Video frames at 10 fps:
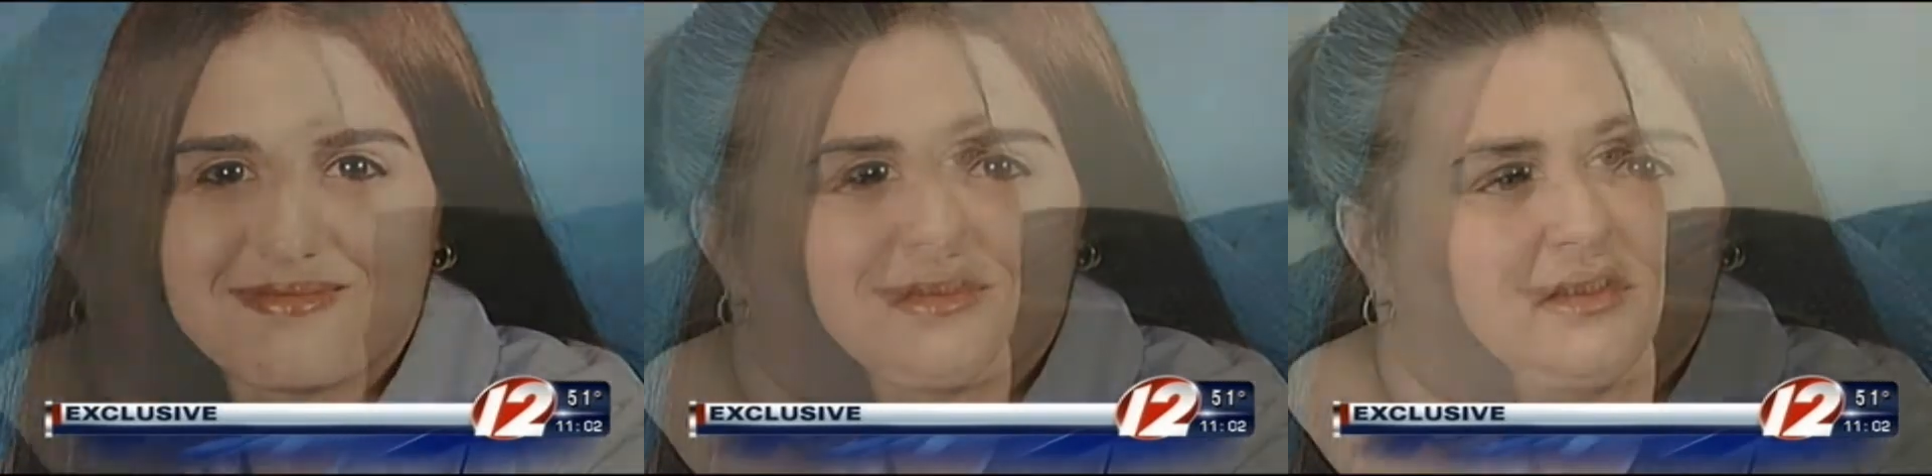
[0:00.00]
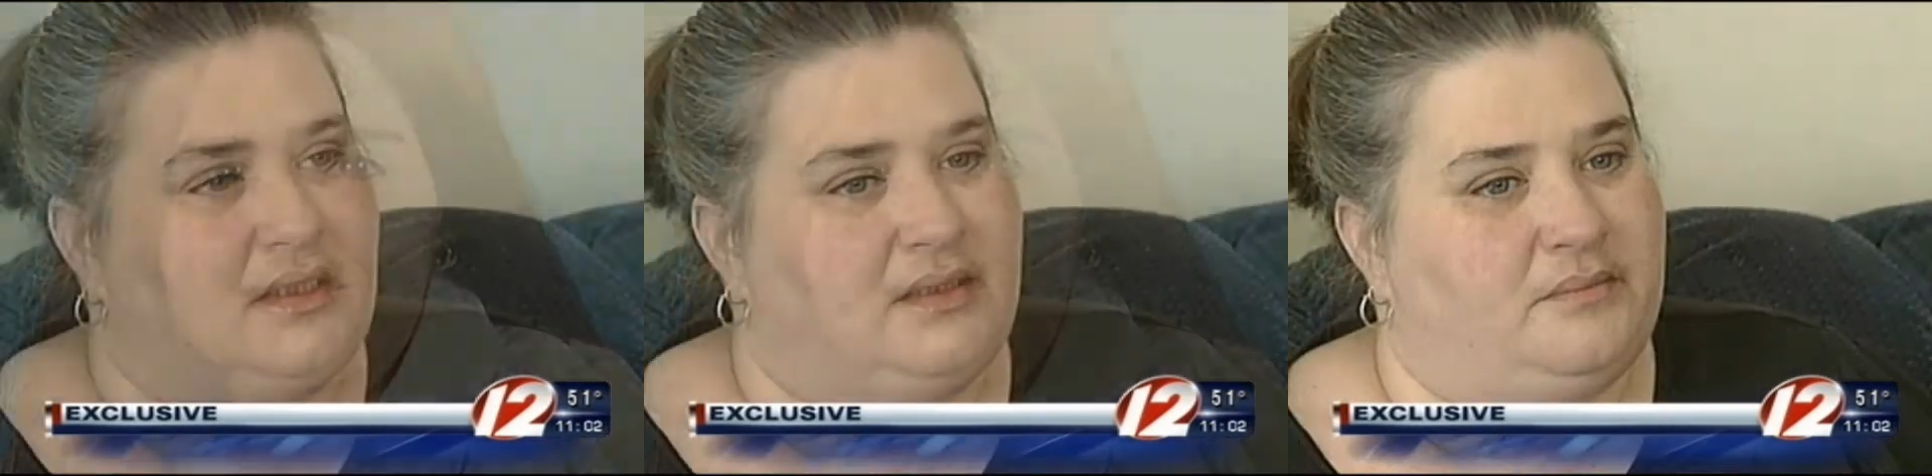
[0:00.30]

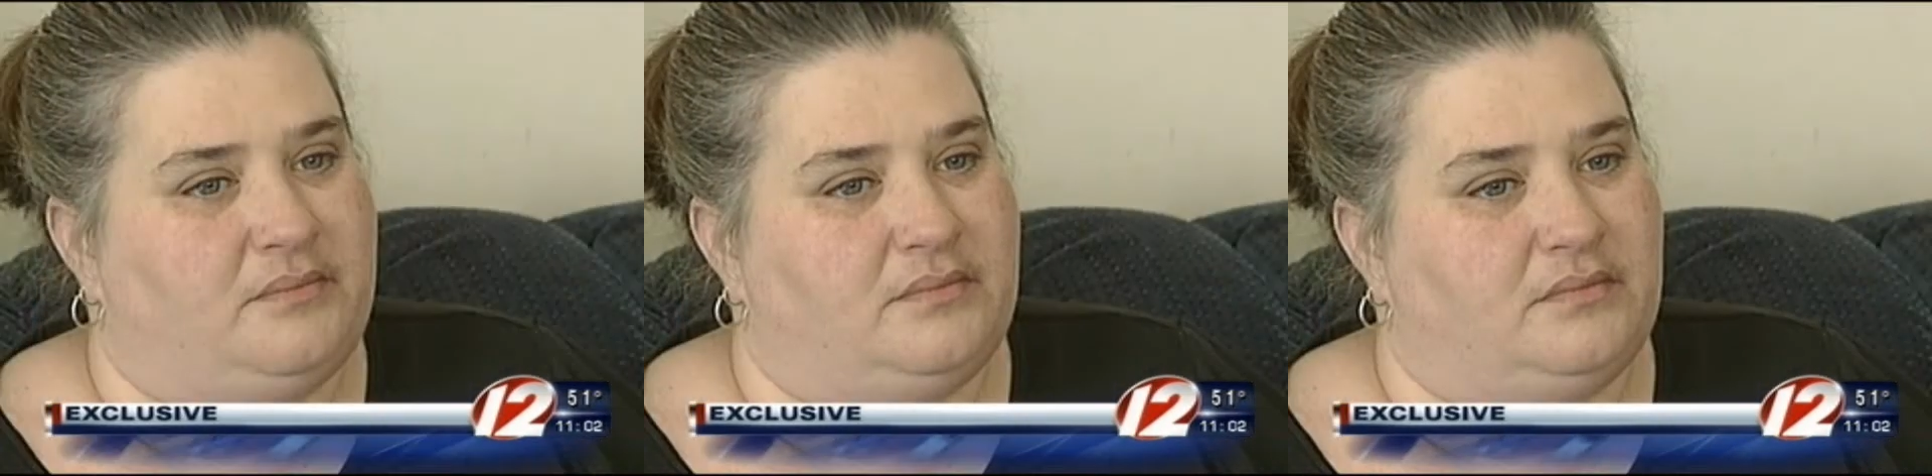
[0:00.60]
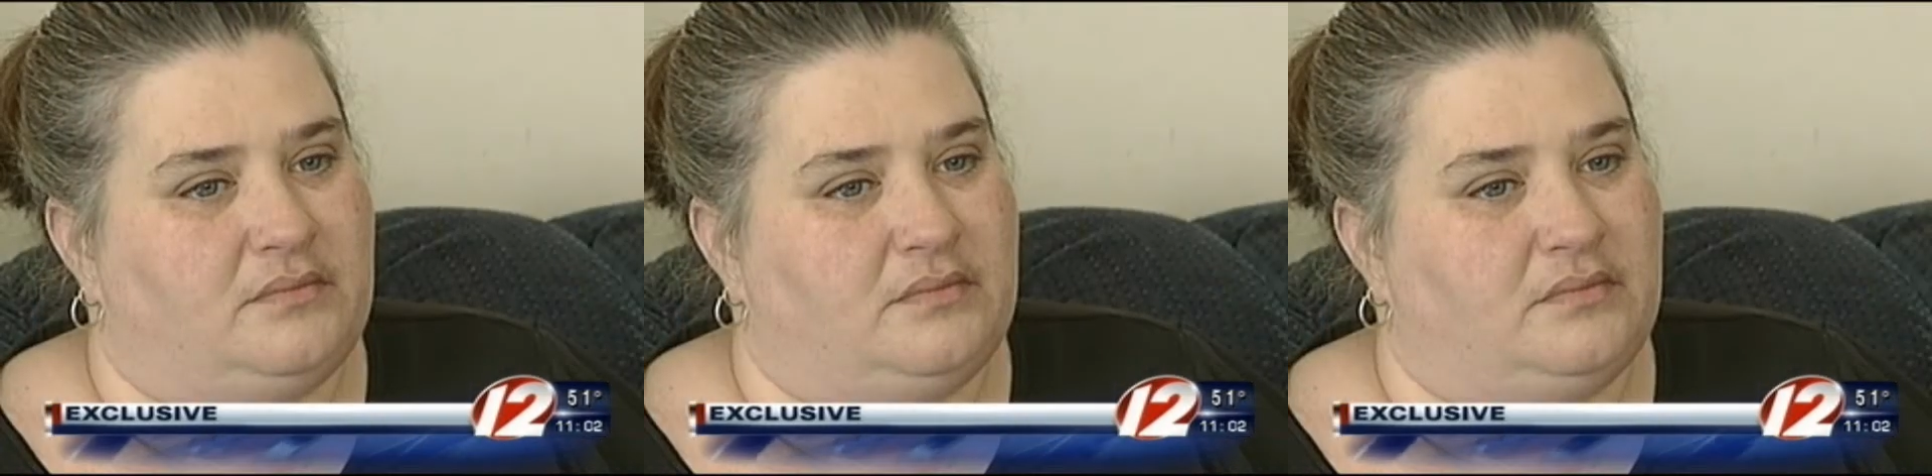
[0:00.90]
Seeing him
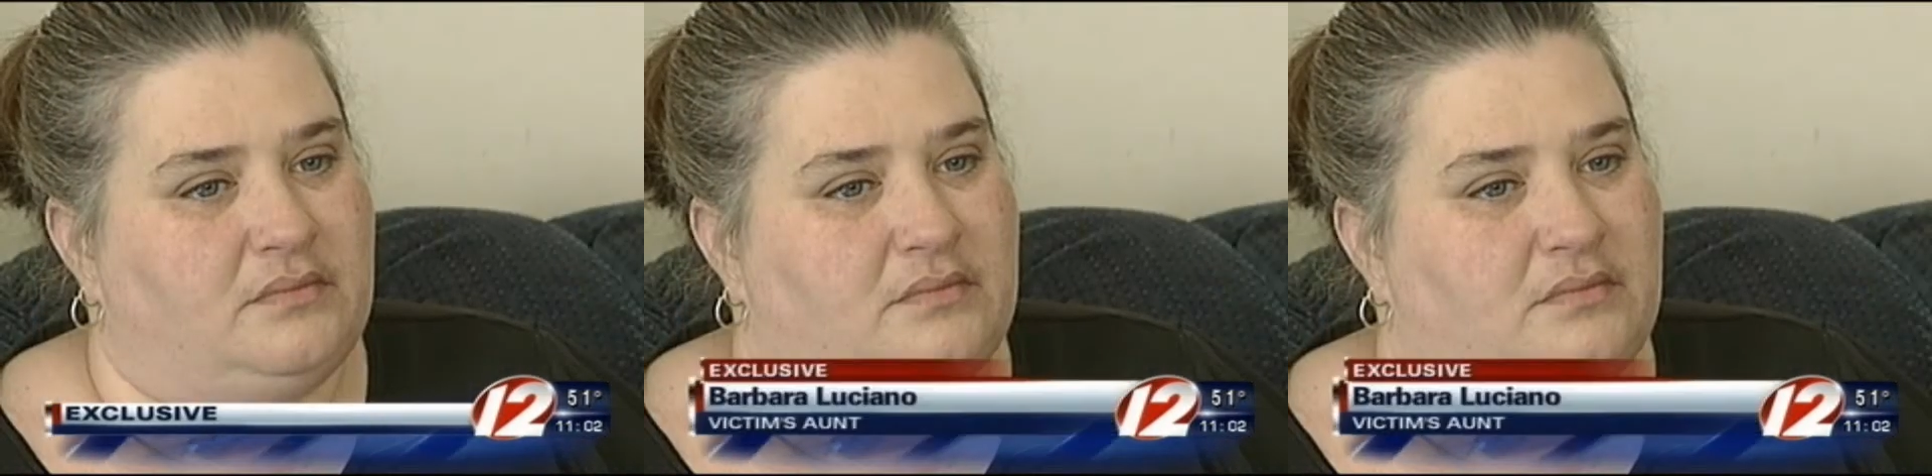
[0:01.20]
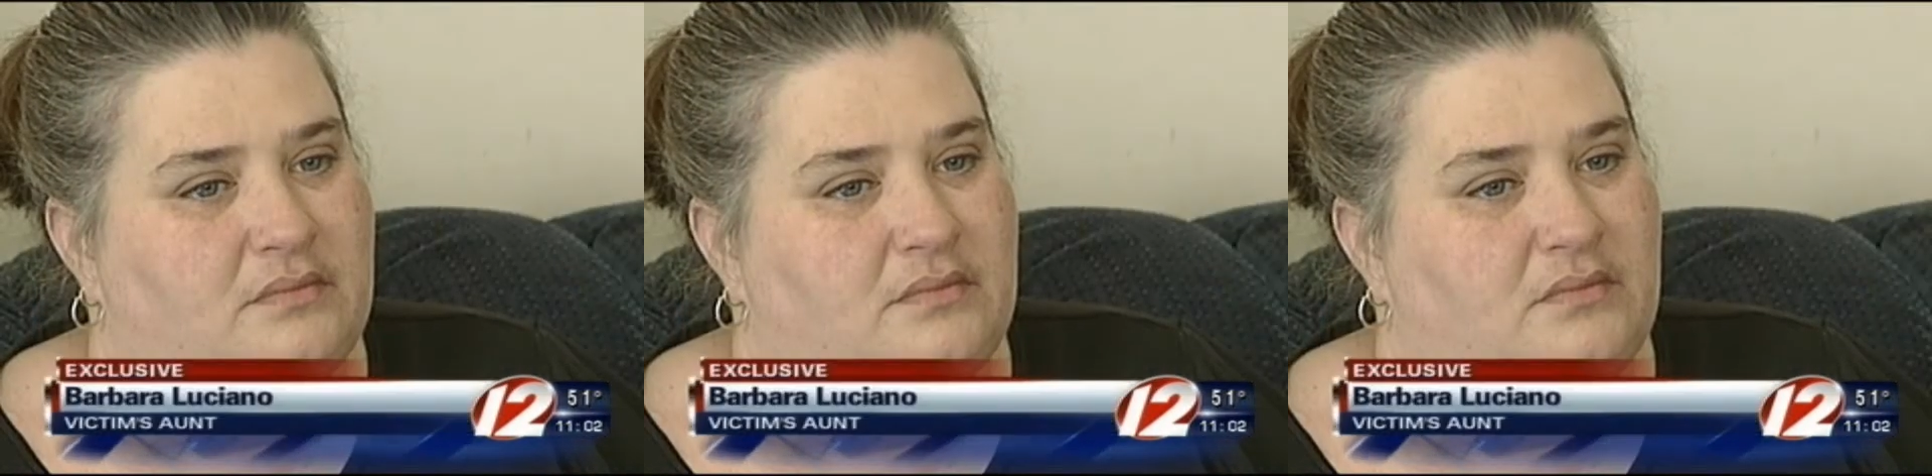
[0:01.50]

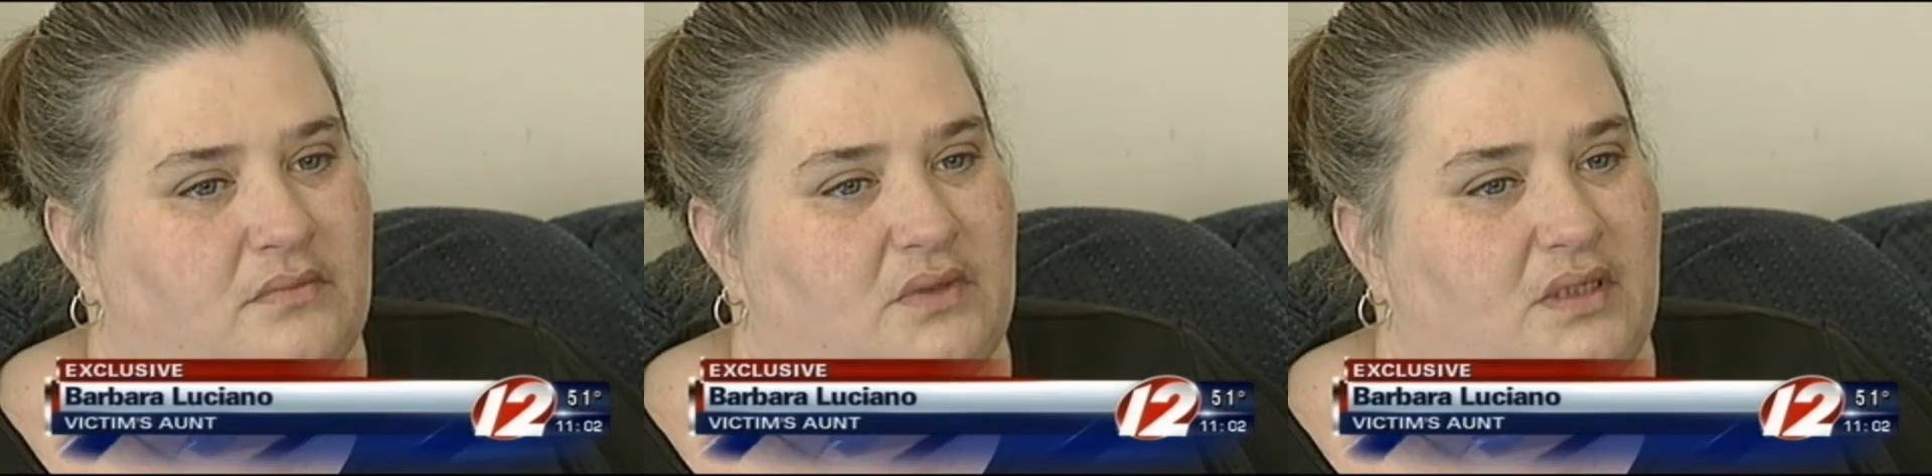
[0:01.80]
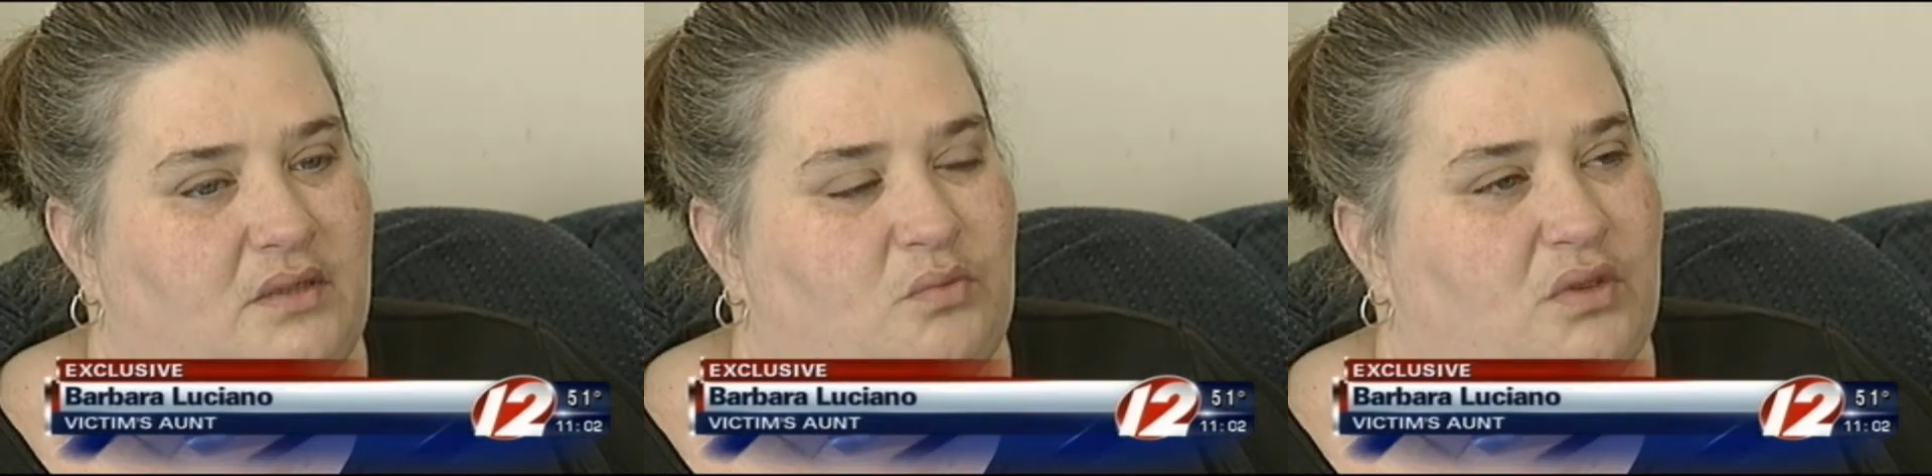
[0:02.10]
and